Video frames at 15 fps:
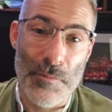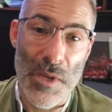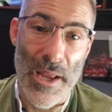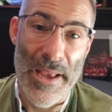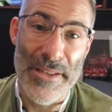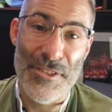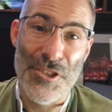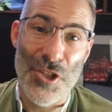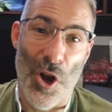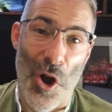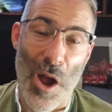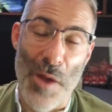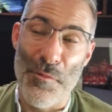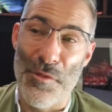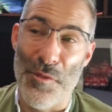It's
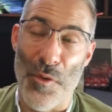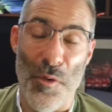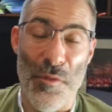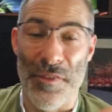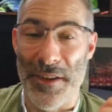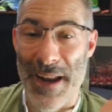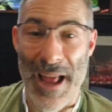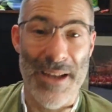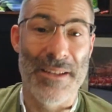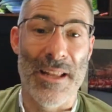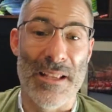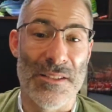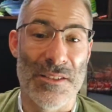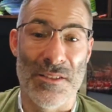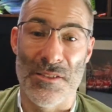time for
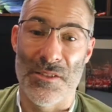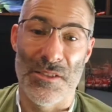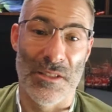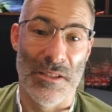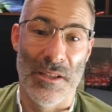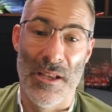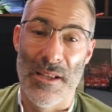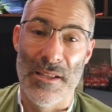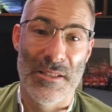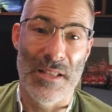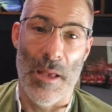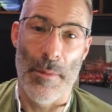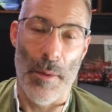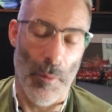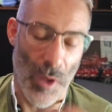Fernandes to
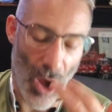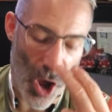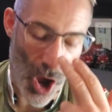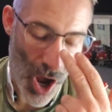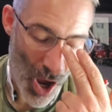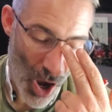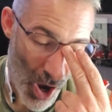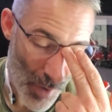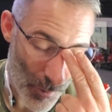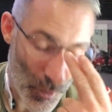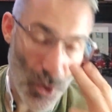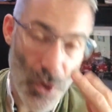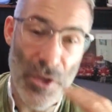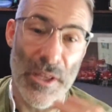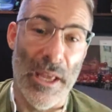step up. I'm
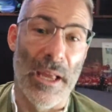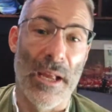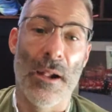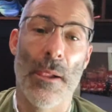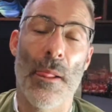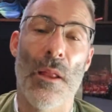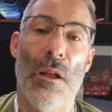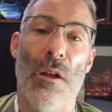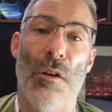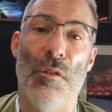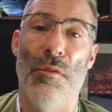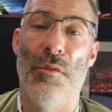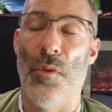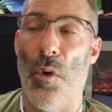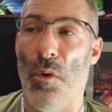looking
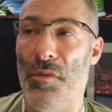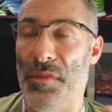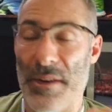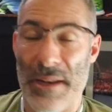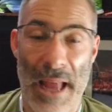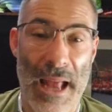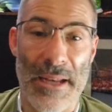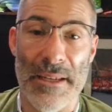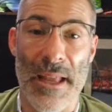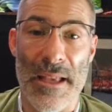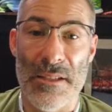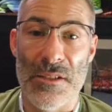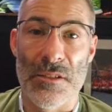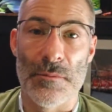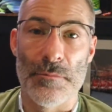for
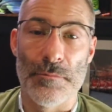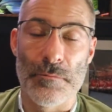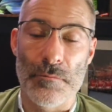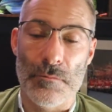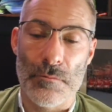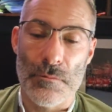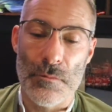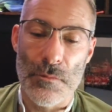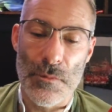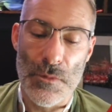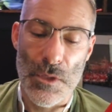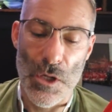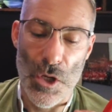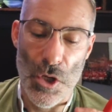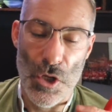Fernandes
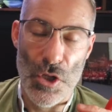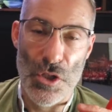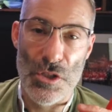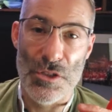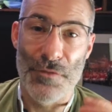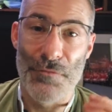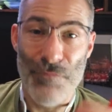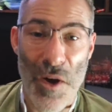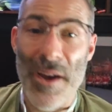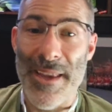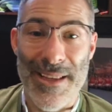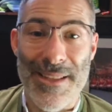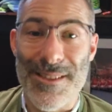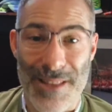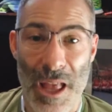to
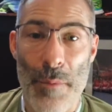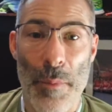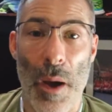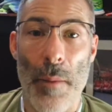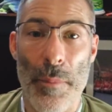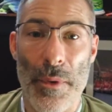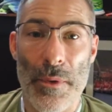fucking step up.